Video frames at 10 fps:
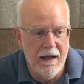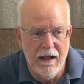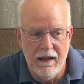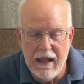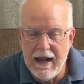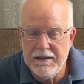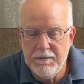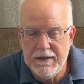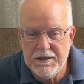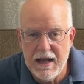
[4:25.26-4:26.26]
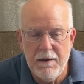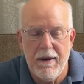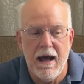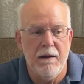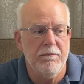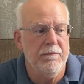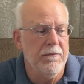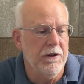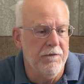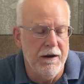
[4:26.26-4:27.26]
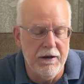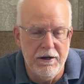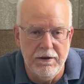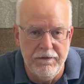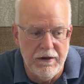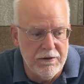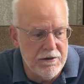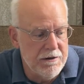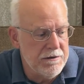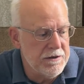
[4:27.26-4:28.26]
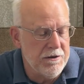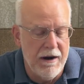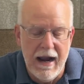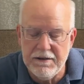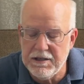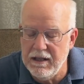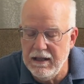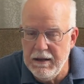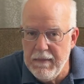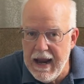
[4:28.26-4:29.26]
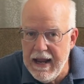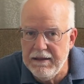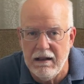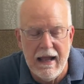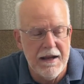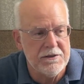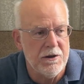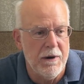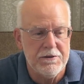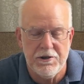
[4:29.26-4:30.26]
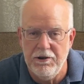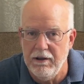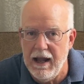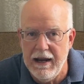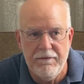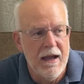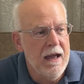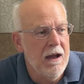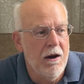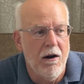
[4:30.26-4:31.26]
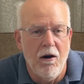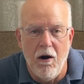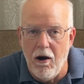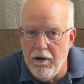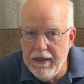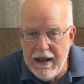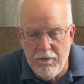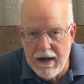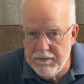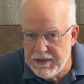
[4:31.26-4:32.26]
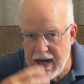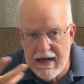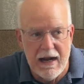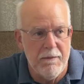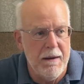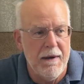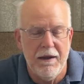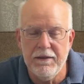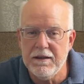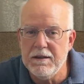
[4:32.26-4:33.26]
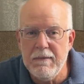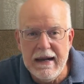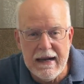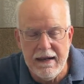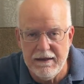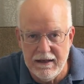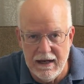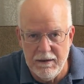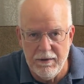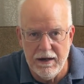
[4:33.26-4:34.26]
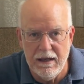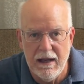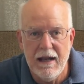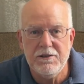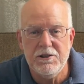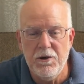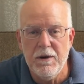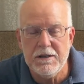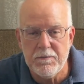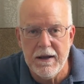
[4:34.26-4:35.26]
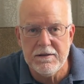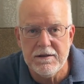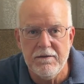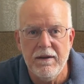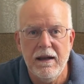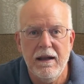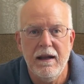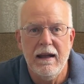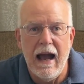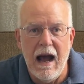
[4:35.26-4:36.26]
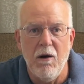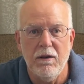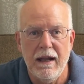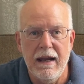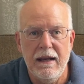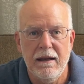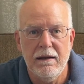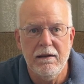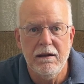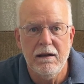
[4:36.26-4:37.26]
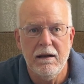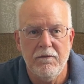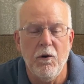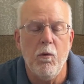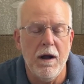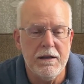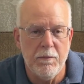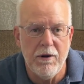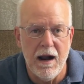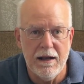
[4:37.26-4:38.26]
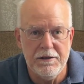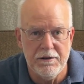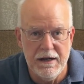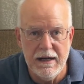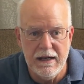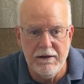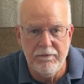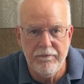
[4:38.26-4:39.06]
A lot has been said about them. They're very good filters. They're excellently made. They'll last the rest of your life. All that, what I'm saying out of my mouth, doesn't mean anything to anybody. It's too expensive outlay for what the product you're getting.